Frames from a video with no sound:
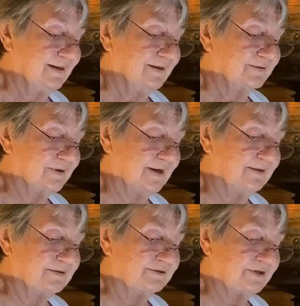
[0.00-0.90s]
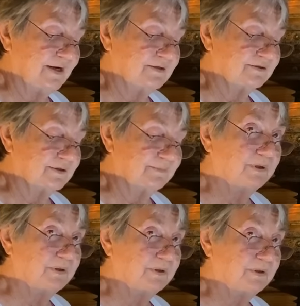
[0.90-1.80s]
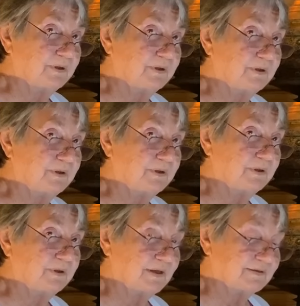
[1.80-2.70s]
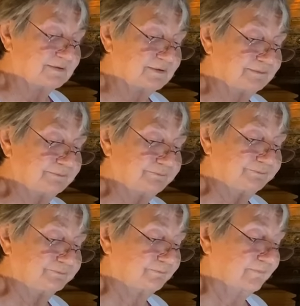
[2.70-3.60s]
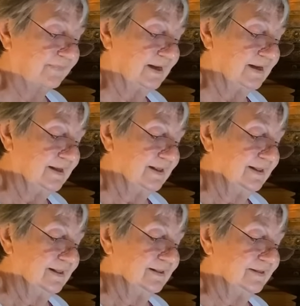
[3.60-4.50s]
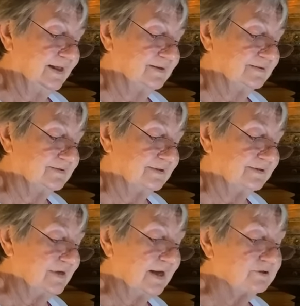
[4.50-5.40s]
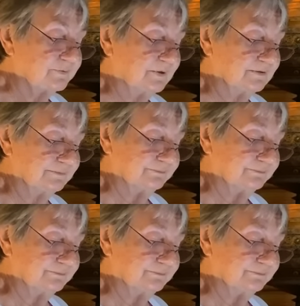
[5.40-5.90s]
trying to change them into something more pleasant. That is an attachment